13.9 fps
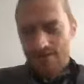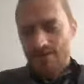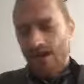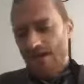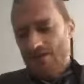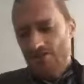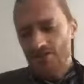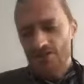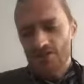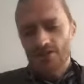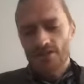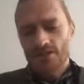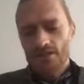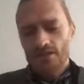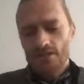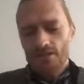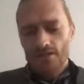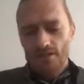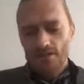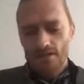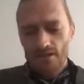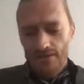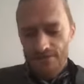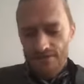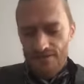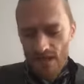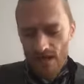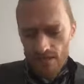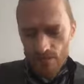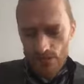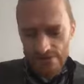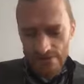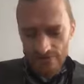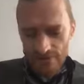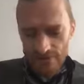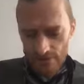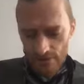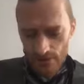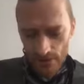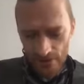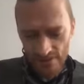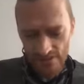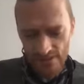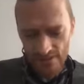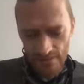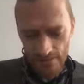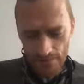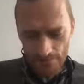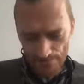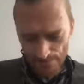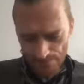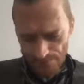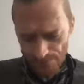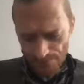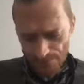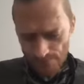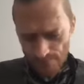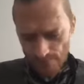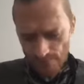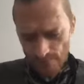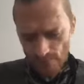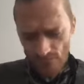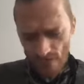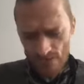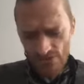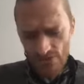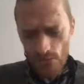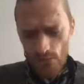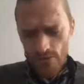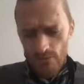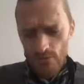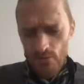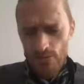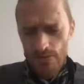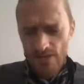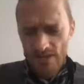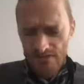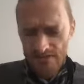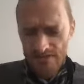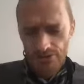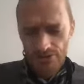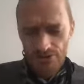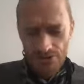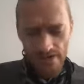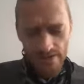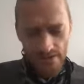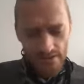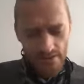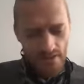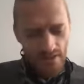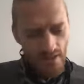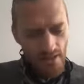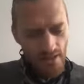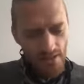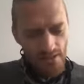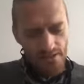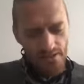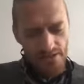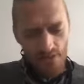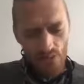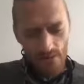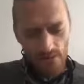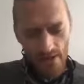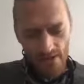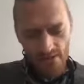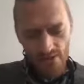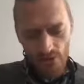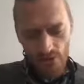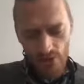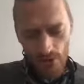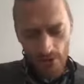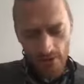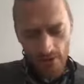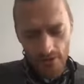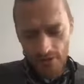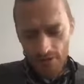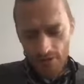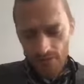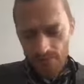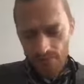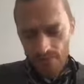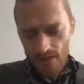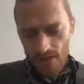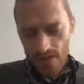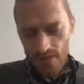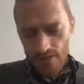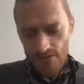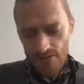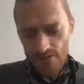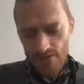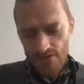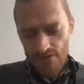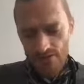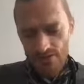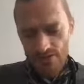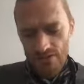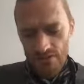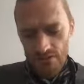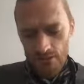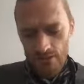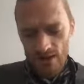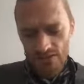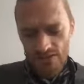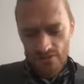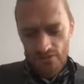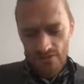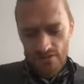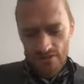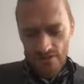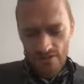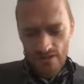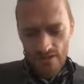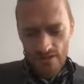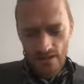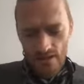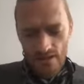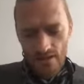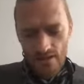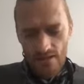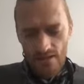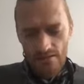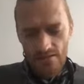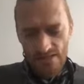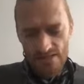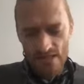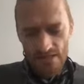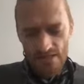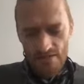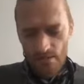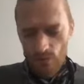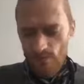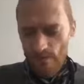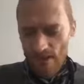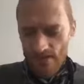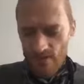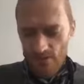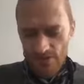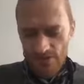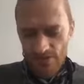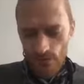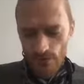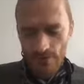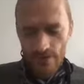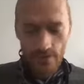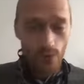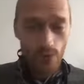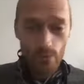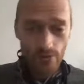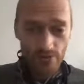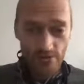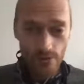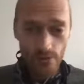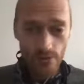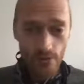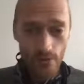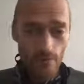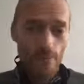And she, at the time, was living in New York City. So when we left teacher training, she went back to New York. And she and her husband decided to move back to Pittsburgh and open the studio.